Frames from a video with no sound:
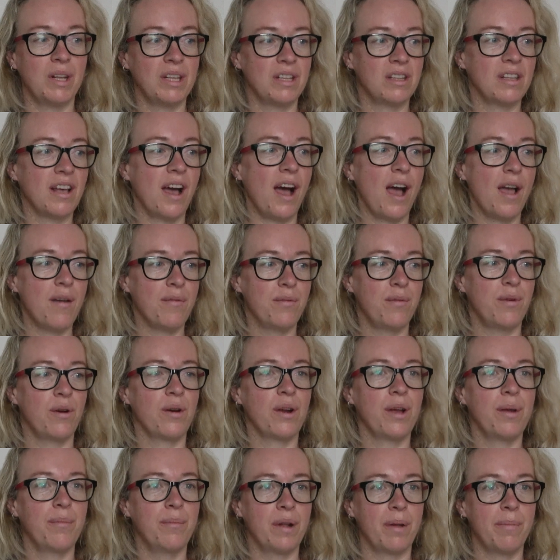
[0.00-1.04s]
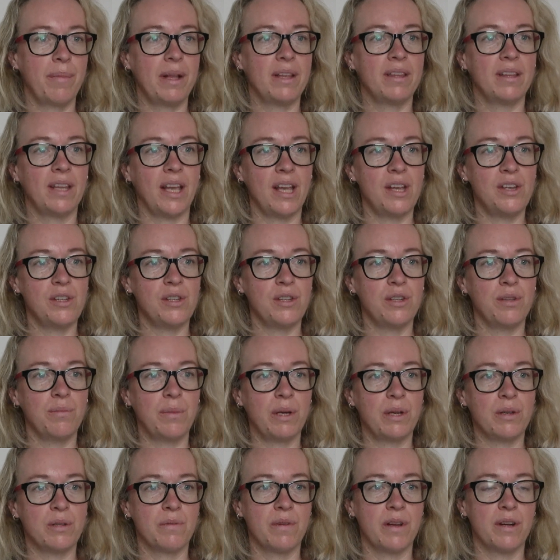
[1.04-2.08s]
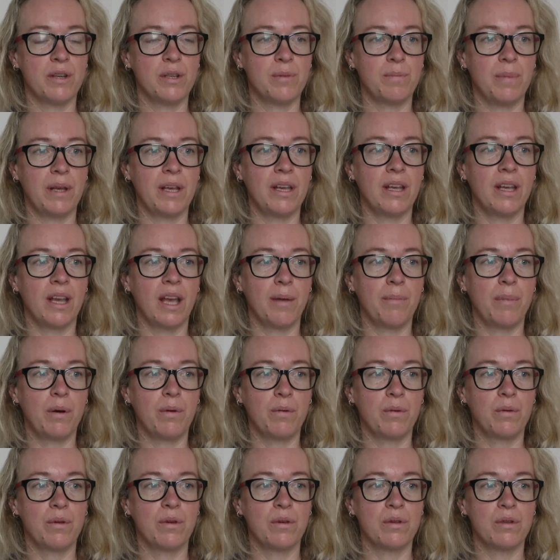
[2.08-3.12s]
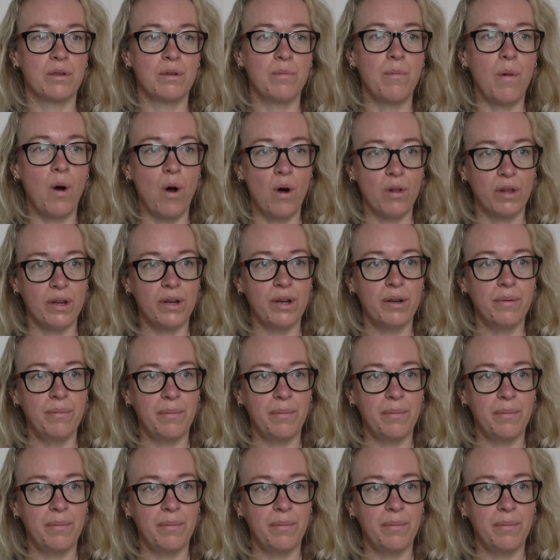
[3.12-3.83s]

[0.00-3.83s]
need time for implementation because we are speaking about smaller